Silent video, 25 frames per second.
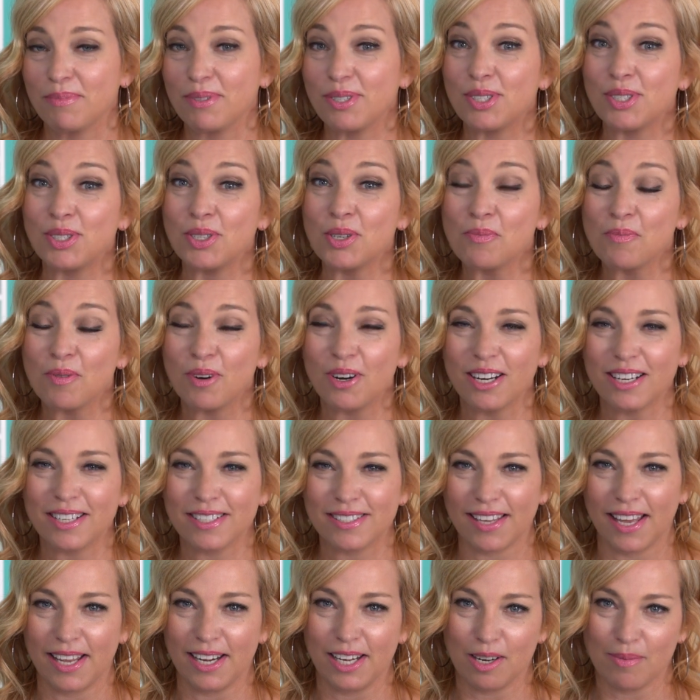super
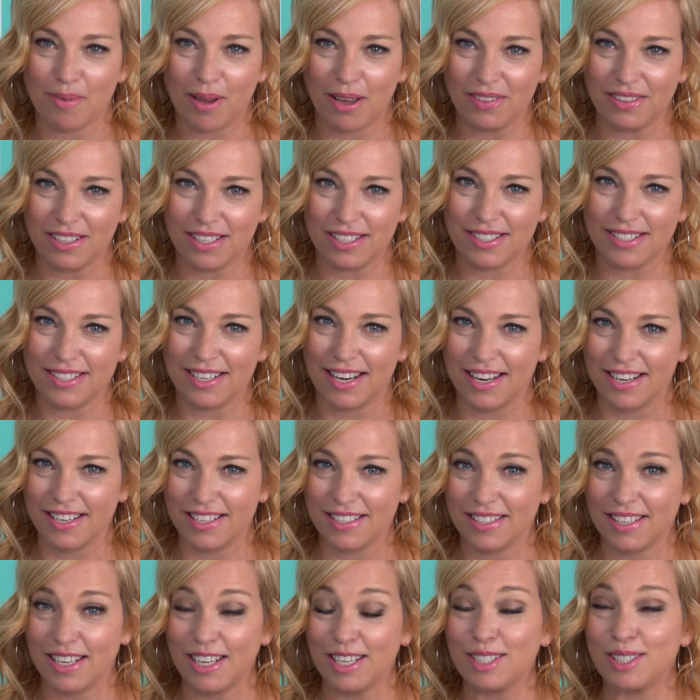excited about these
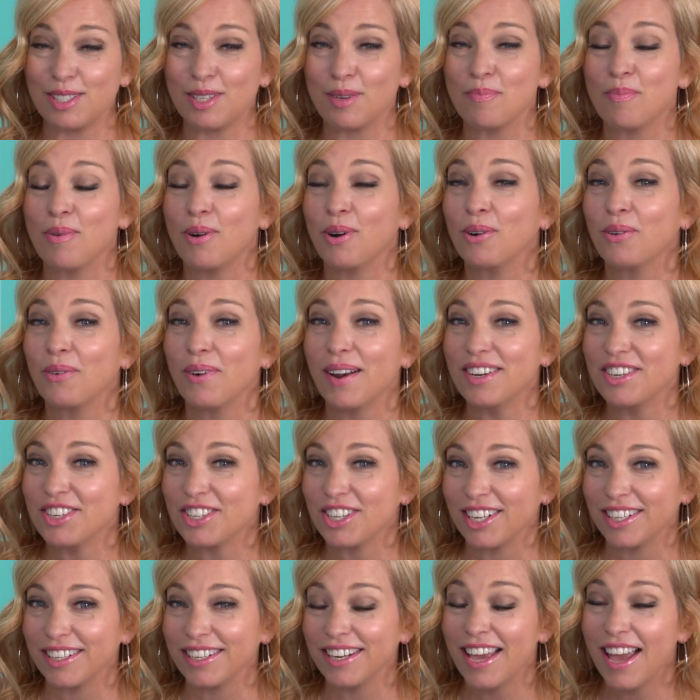days is the
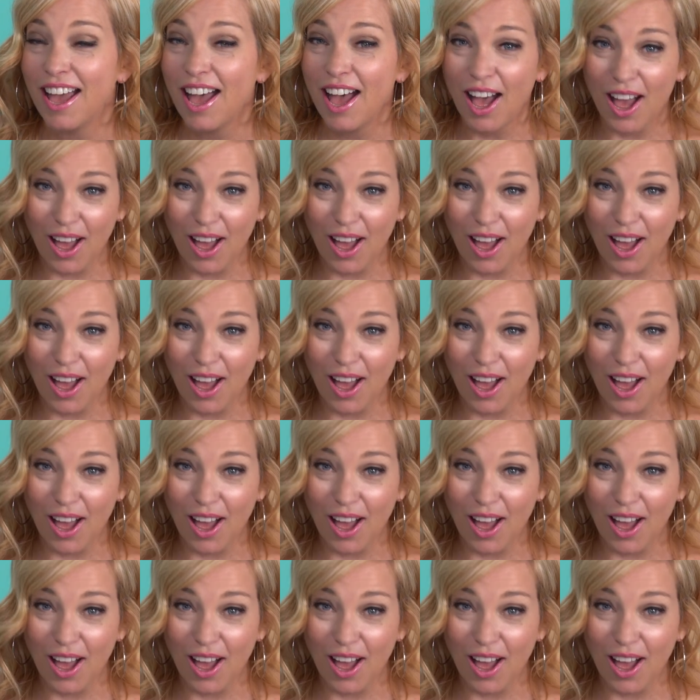progression